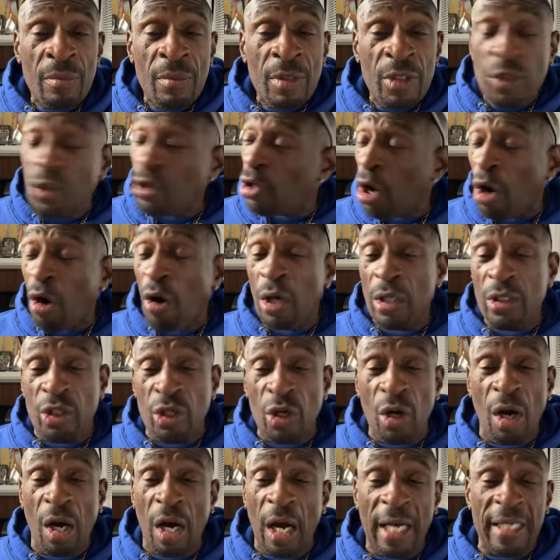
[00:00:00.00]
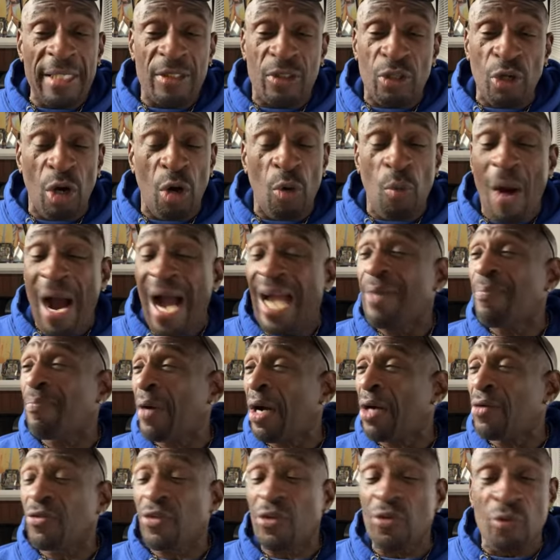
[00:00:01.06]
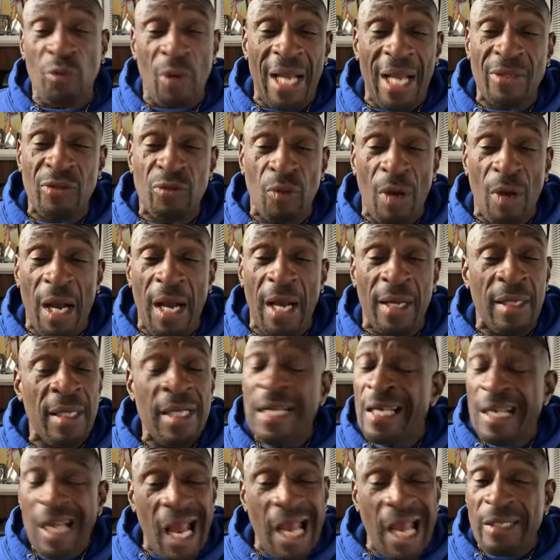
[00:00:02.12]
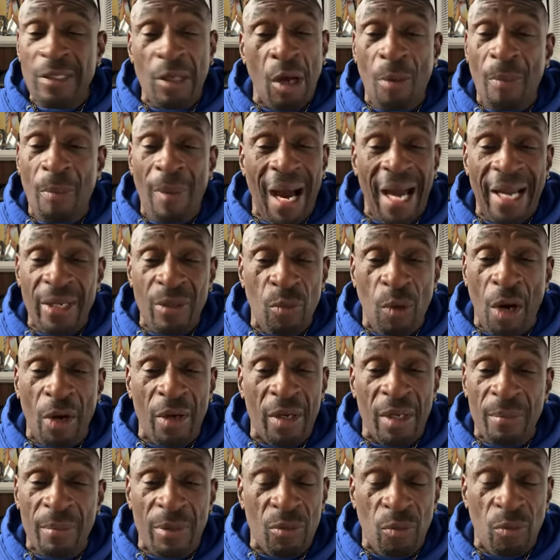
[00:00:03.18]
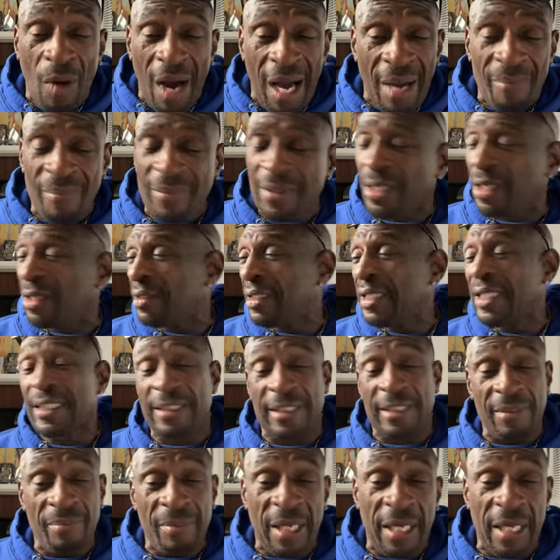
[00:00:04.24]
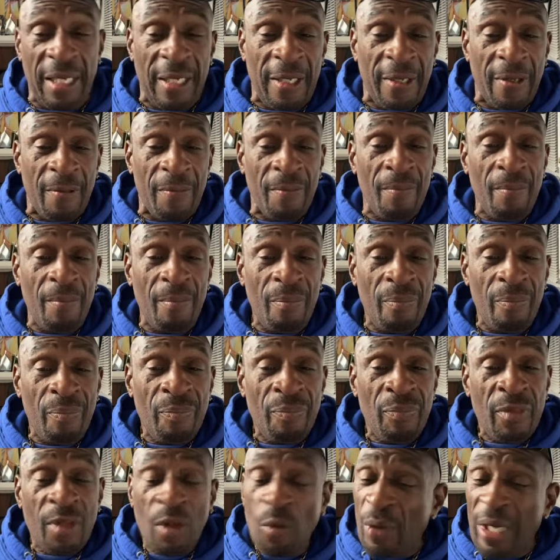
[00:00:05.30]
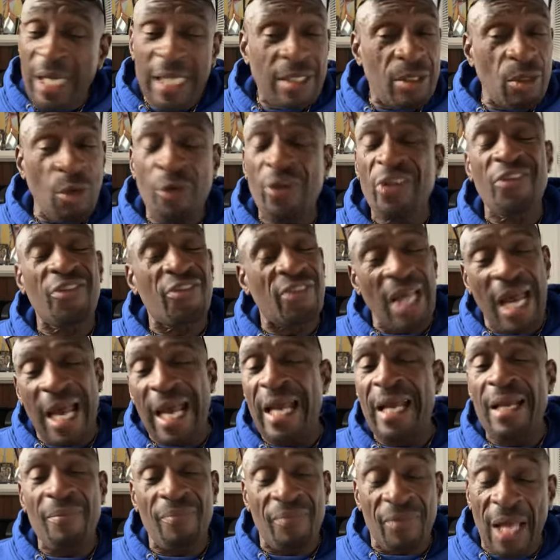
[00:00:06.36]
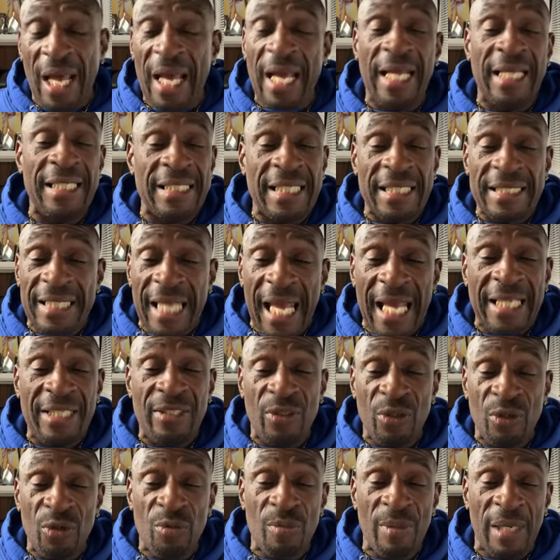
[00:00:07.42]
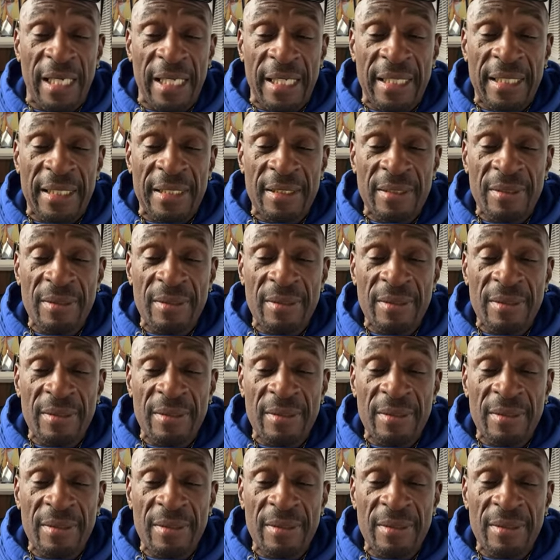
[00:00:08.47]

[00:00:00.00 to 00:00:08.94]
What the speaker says: You go into a white person's restaurant, ain't nobody working but white. Listen, man. We do the same thing that they do, man.